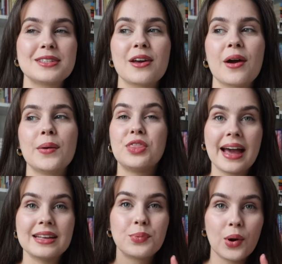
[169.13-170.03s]
So
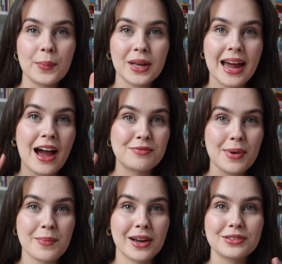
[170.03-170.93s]
that is what I'm gonna have
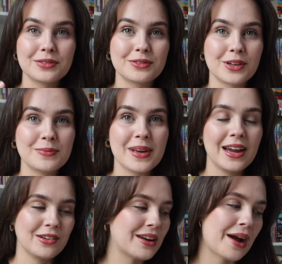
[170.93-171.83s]
my mind on from
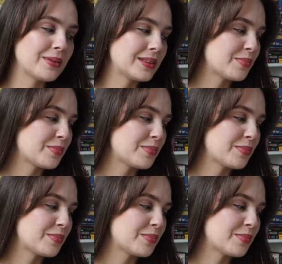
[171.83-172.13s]
here on out with the